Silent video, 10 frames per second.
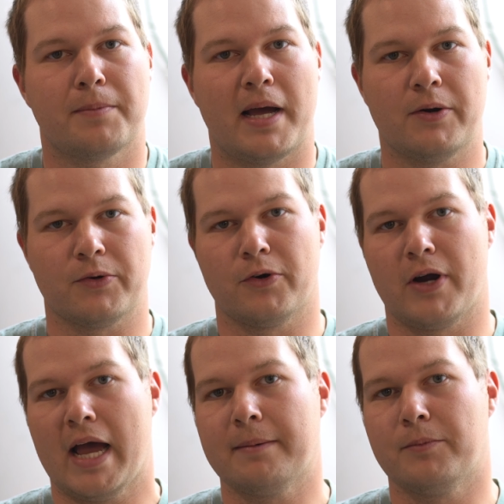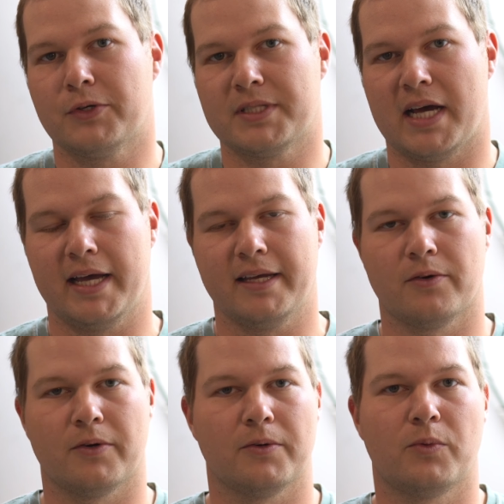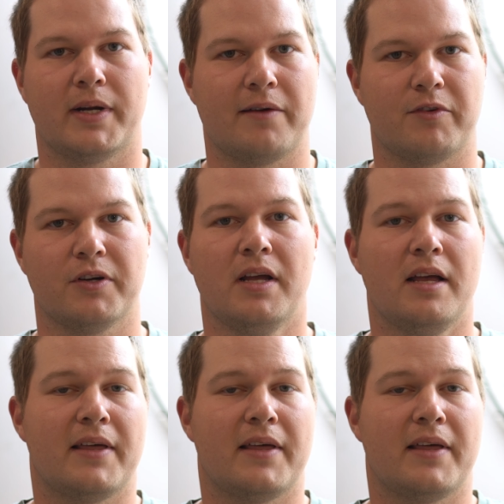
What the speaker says: powder or add more dye or whatever.